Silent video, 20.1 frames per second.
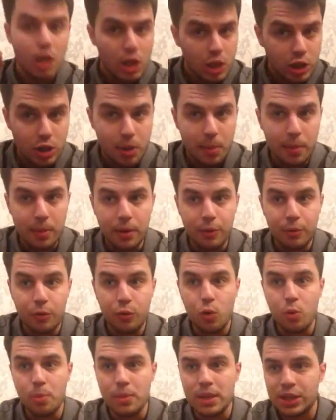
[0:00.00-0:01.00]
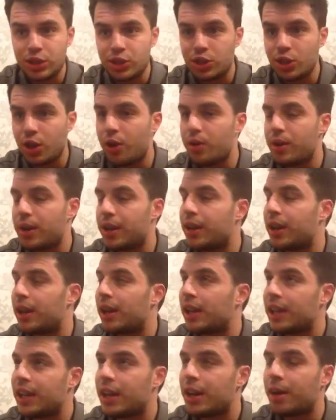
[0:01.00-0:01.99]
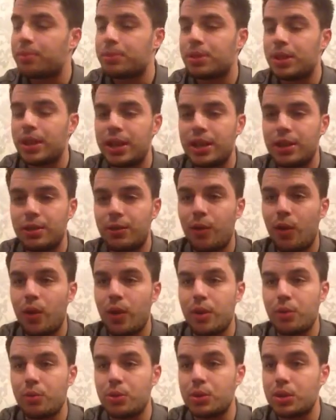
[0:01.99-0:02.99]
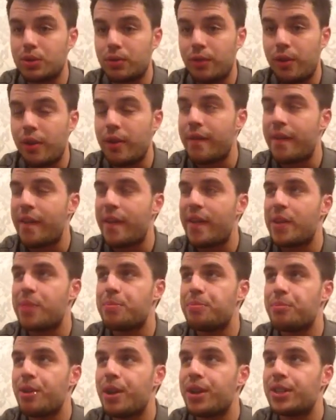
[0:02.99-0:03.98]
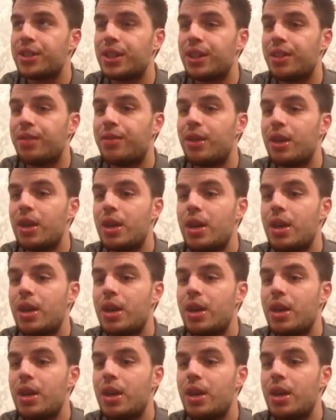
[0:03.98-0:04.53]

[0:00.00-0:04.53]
Some of the form he's shown in the lead up to this fight was very, very impressive.